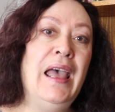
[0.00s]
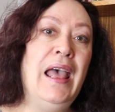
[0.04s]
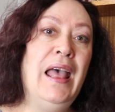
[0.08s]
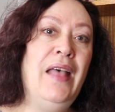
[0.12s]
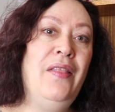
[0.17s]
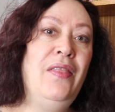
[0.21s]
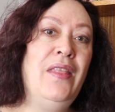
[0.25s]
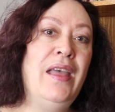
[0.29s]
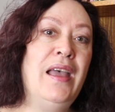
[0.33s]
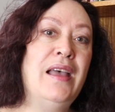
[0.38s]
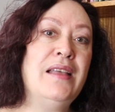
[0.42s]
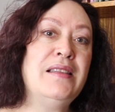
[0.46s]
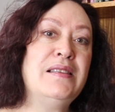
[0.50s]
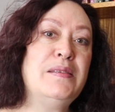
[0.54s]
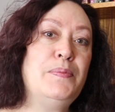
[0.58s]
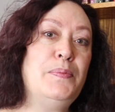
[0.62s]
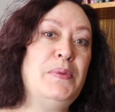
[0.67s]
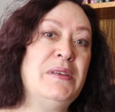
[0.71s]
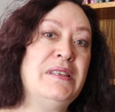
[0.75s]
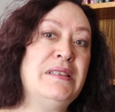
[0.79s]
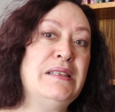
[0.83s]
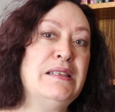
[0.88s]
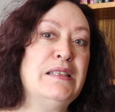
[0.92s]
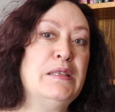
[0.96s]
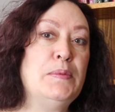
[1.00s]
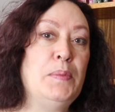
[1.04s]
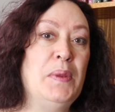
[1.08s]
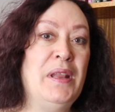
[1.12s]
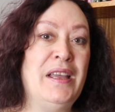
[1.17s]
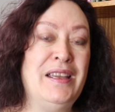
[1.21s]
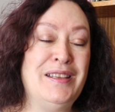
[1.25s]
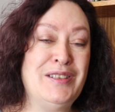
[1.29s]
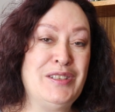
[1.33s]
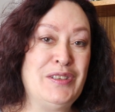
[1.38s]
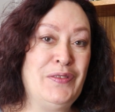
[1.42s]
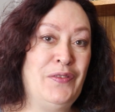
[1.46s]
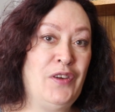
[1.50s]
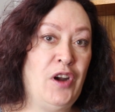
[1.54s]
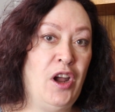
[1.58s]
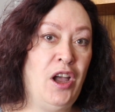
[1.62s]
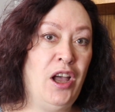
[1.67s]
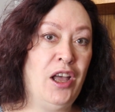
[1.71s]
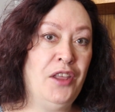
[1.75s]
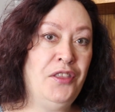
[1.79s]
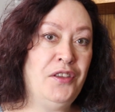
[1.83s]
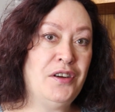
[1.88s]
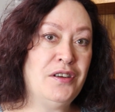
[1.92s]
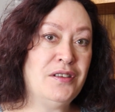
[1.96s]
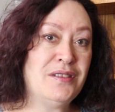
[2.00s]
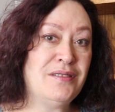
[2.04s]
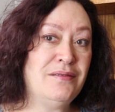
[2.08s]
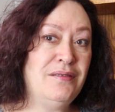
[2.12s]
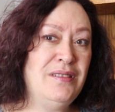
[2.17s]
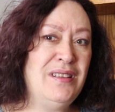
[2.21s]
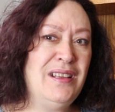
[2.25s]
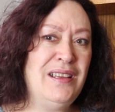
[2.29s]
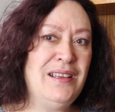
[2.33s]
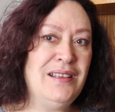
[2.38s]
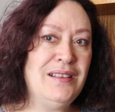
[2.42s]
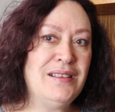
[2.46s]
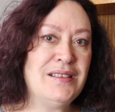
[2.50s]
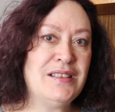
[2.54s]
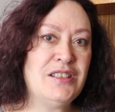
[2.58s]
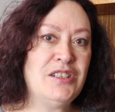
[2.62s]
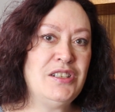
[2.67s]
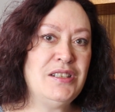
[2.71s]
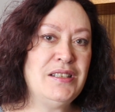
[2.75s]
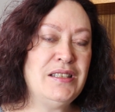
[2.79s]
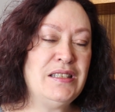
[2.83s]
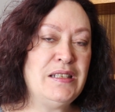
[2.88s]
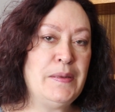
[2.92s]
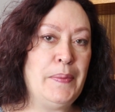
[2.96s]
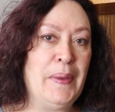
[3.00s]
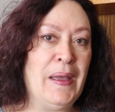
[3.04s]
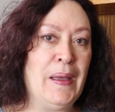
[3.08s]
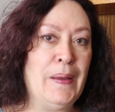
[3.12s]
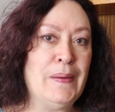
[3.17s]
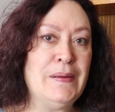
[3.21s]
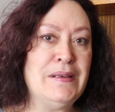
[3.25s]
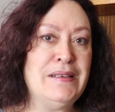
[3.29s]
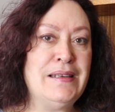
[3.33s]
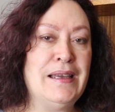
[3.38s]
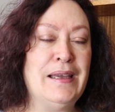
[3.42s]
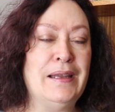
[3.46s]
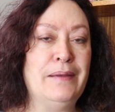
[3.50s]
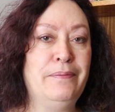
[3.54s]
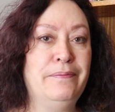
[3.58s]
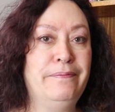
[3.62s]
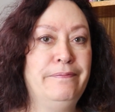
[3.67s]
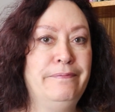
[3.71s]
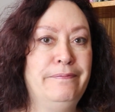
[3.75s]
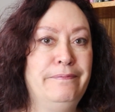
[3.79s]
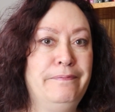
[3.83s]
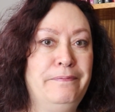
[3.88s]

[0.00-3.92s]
and that's Business Plans for Authors, and that's just about done.